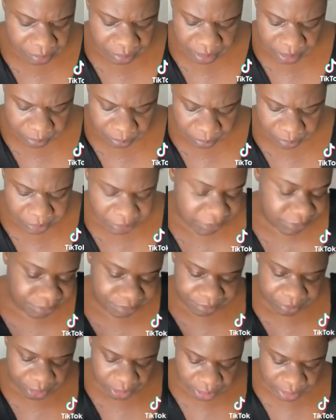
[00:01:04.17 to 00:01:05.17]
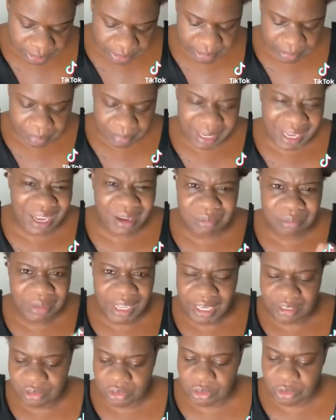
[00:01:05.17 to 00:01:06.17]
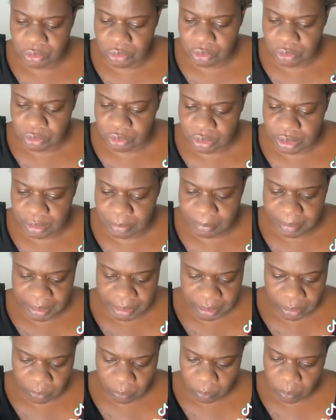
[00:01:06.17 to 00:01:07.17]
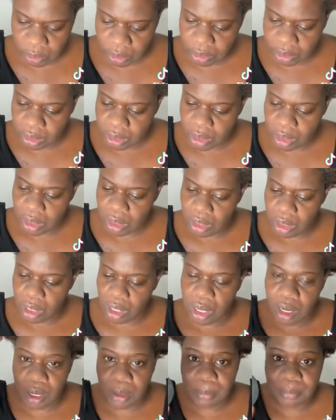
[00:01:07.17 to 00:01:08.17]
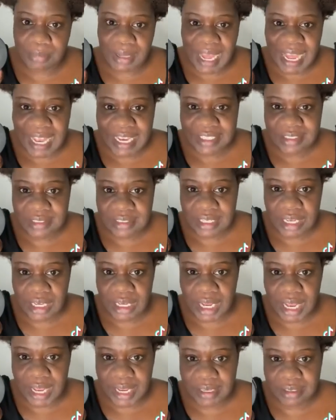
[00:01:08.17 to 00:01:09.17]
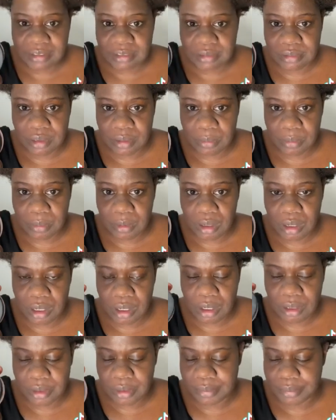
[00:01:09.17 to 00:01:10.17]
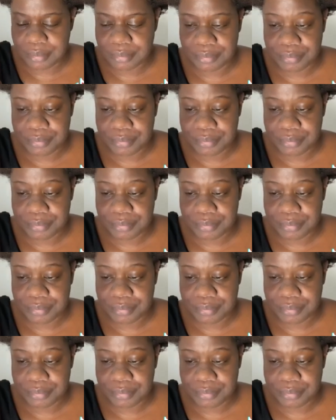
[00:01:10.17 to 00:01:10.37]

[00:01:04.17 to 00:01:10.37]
me, but it doesn't, I'll, I'll still usually make it work. Um, I said I uh,